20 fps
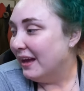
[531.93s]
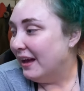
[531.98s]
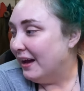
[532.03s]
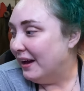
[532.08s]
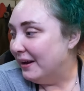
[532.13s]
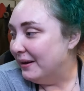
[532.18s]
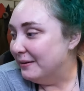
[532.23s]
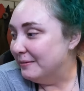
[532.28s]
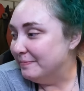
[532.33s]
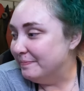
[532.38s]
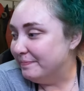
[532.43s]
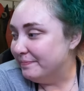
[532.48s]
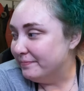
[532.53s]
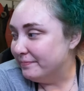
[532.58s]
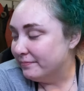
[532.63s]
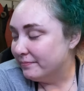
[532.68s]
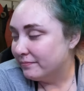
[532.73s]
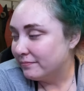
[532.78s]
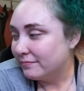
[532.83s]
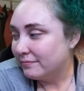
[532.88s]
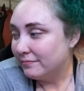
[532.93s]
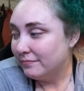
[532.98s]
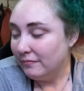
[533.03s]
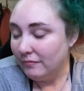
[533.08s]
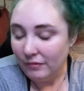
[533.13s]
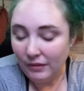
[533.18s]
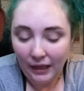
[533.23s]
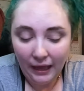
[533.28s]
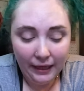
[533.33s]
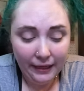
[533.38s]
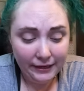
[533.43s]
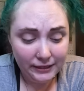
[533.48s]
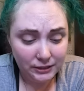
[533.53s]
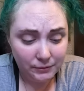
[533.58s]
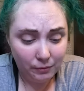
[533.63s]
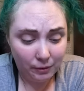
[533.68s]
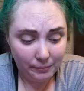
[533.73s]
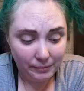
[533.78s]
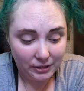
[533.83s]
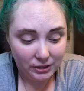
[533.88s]
I think
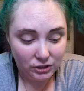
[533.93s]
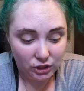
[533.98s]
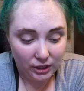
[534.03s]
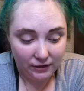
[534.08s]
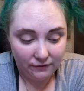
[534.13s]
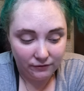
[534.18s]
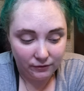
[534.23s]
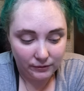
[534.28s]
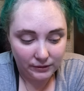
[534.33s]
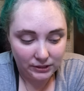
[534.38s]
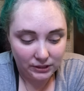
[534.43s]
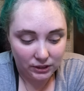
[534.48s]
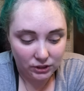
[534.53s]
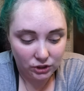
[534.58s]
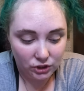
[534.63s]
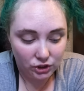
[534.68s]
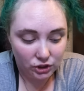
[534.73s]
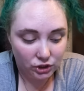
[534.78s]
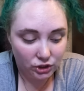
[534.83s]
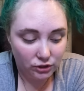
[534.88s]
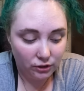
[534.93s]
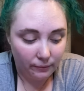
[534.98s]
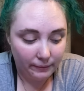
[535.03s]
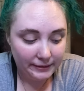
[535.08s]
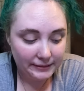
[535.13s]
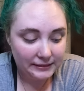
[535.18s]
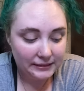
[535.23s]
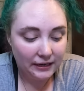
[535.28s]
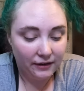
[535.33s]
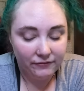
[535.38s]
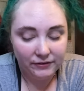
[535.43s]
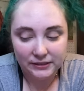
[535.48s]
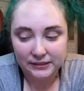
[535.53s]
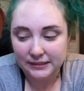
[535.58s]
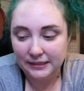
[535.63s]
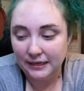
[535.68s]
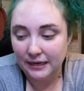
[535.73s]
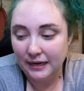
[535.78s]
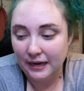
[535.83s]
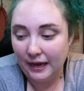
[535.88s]
tomorrow I'm gonna try to focus on sewing stuff, and
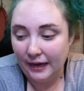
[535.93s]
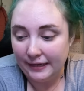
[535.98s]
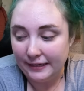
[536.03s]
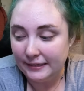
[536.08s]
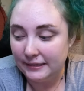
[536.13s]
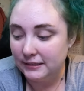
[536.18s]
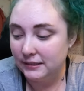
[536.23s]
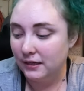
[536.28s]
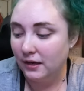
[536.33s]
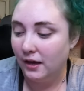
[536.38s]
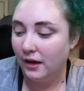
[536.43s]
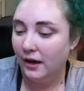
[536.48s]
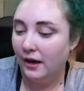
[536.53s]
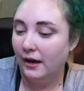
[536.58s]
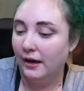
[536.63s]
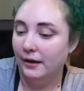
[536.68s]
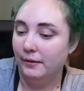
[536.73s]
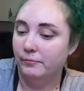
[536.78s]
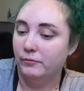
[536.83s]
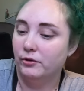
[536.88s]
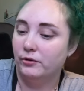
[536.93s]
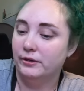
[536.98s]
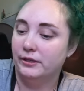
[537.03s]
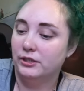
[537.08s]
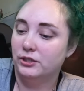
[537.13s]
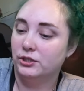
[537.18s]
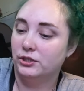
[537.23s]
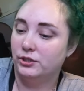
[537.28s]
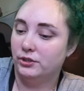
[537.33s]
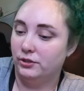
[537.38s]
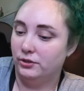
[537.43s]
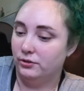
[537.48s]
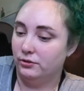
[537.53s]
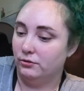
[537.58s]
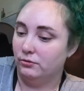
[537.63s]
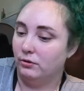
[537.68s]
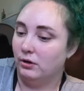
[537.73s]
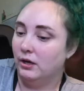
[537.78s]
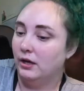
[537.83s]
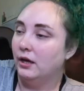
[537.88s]
tonight I'm going
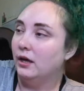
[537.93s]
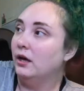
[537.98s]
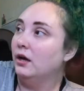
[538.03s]
to